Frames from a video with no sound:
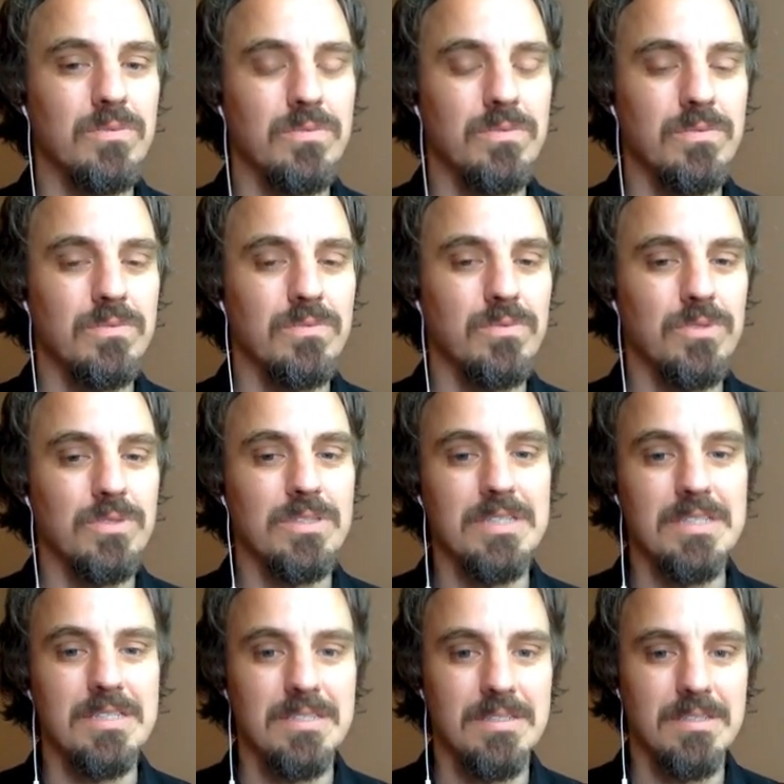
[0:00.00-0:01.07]
Wouldn't
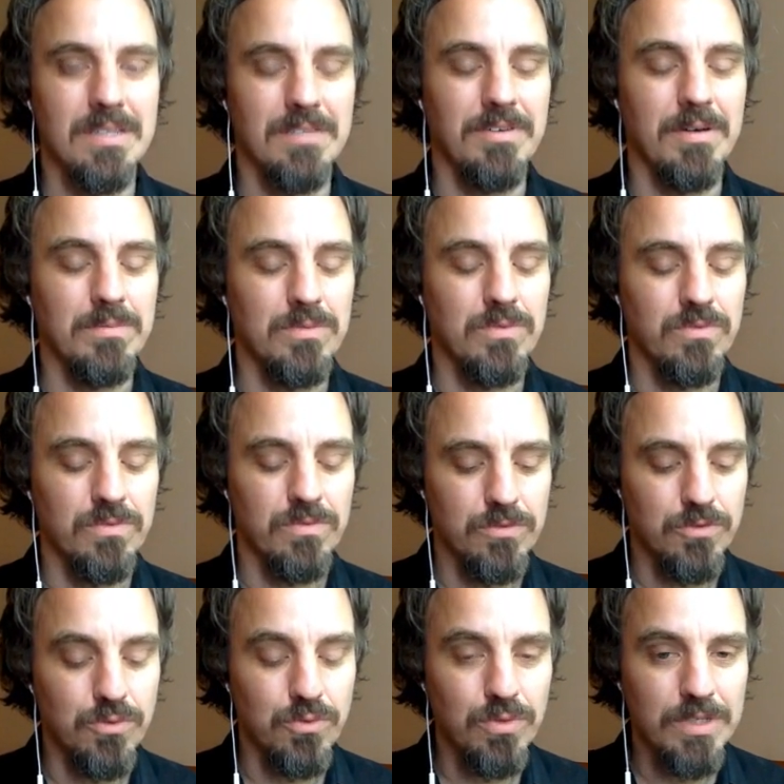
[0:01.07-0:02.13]
this, if I'm
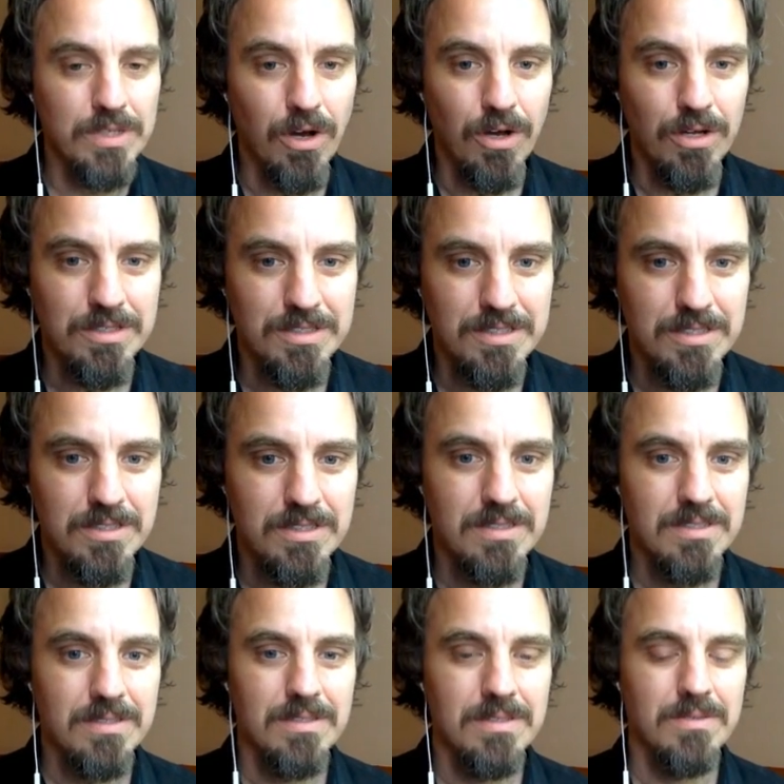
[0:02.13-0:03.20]
truly honest,
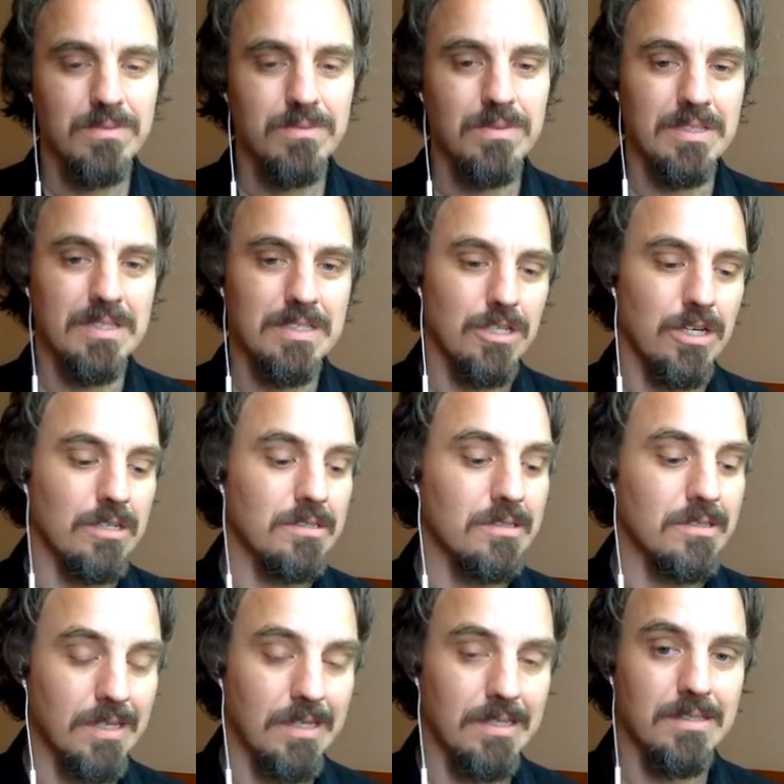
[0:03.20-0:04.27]
will this not
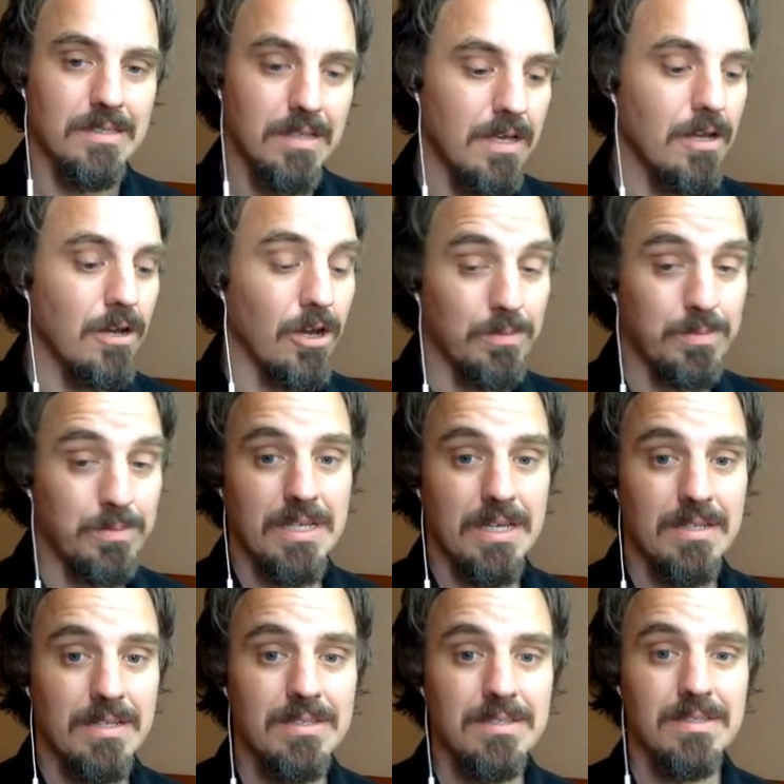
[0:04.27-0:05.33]
then
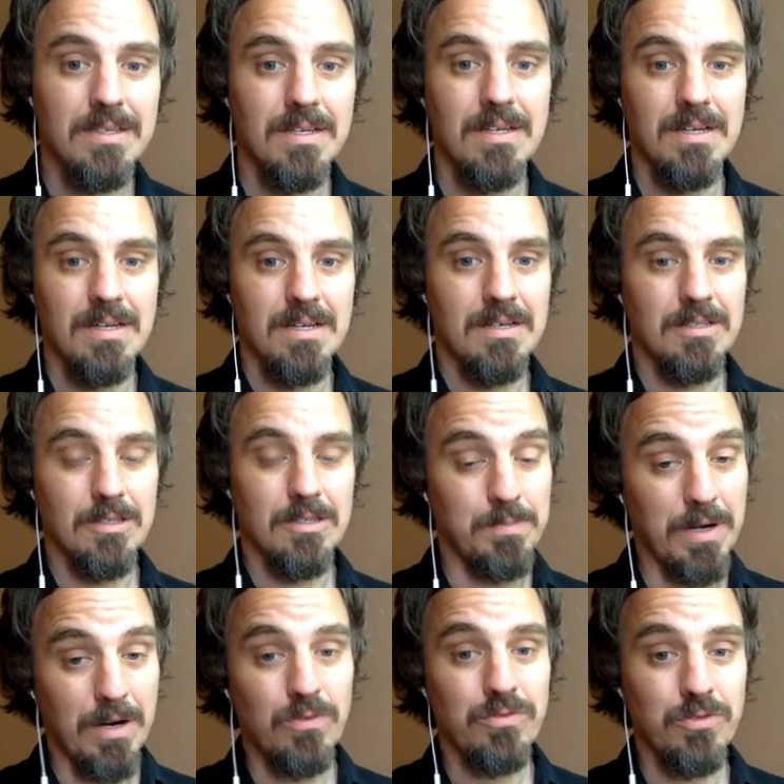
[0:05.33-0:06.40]
upset the
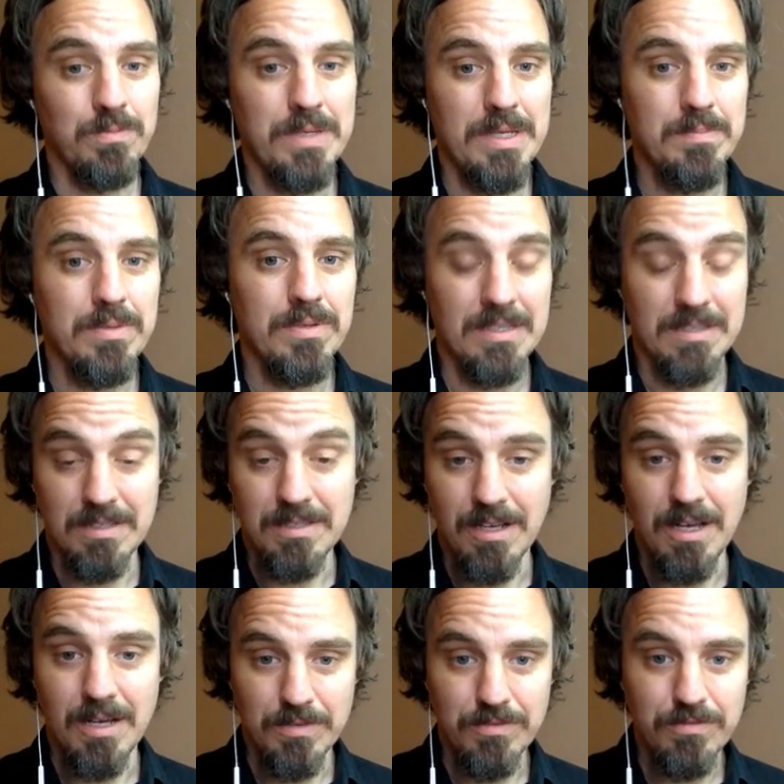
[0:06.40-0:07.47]
powerful people at the
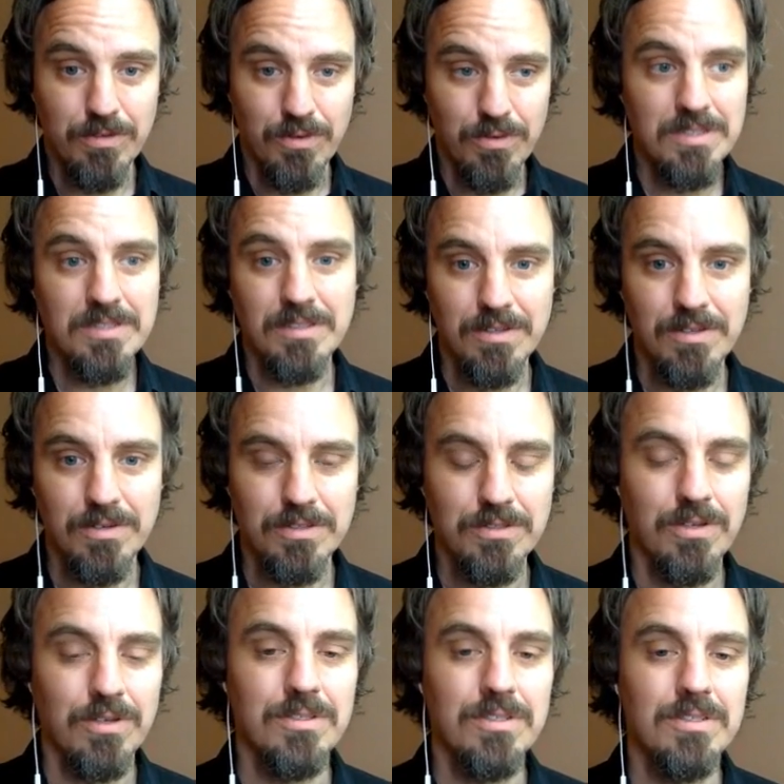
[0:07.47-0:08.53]
time in Florence in the
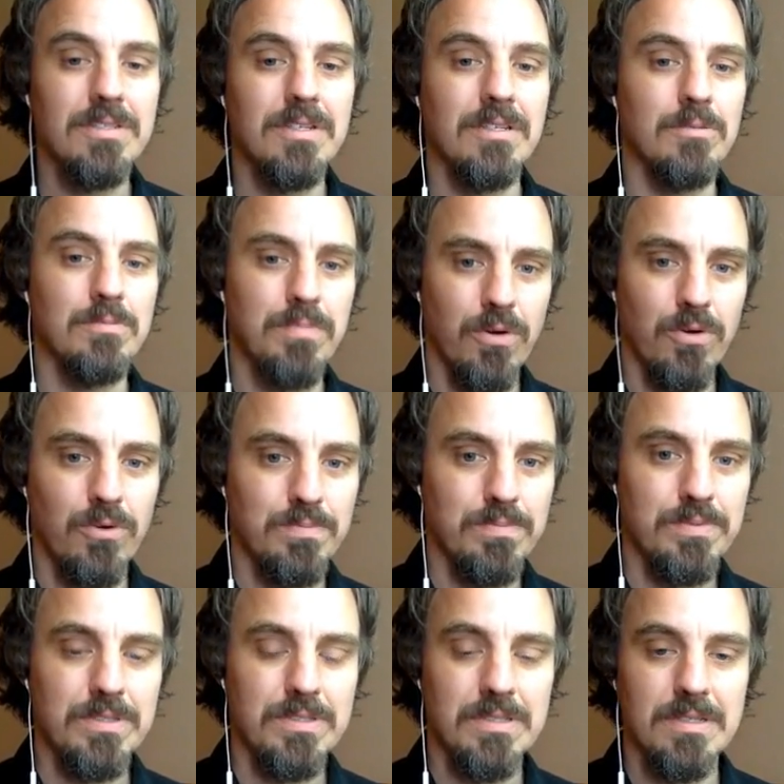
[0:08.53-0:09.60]
1300s, and the
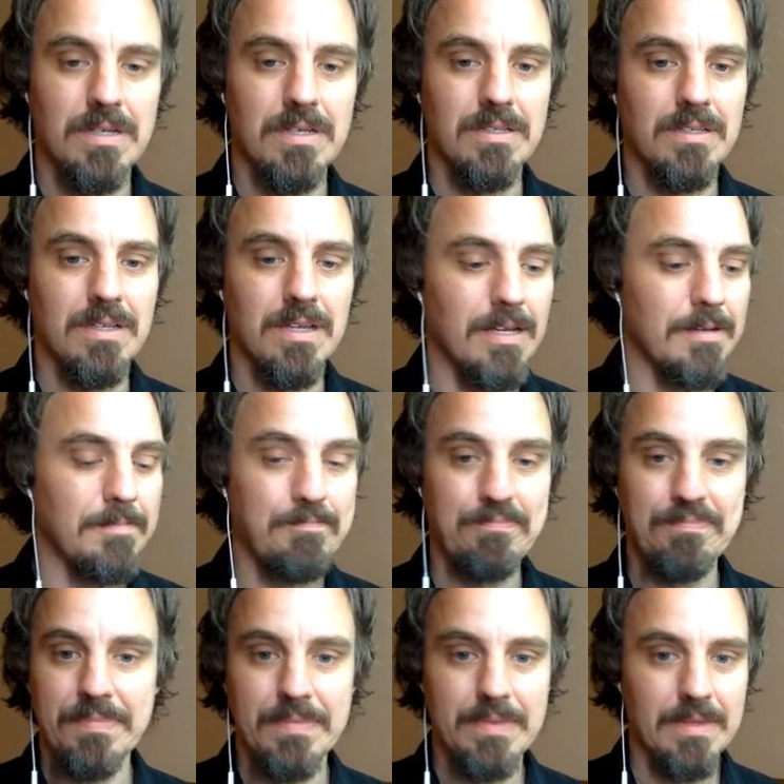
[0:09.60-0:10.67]
popes and
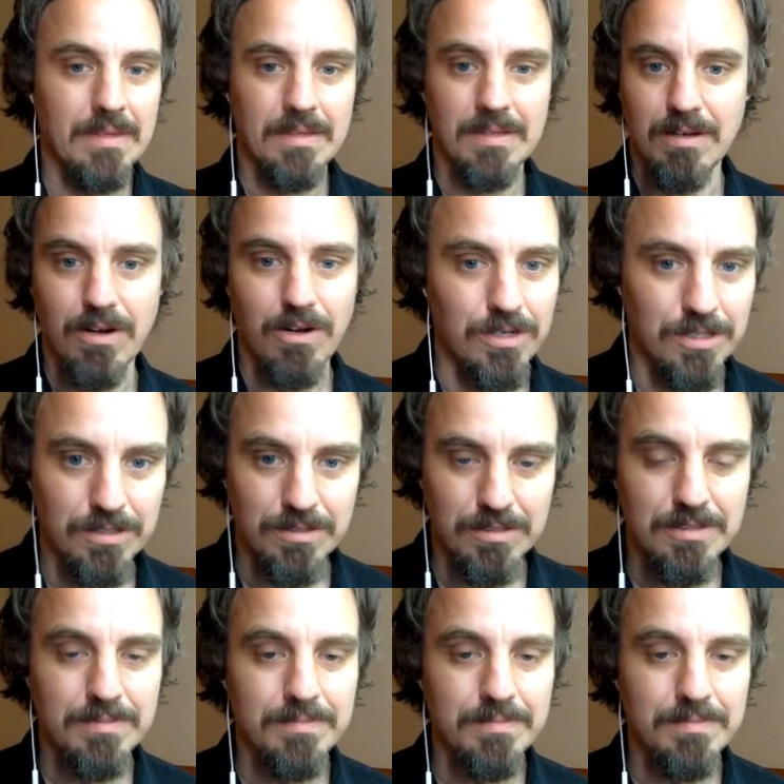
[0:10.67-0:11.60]
the cardinals?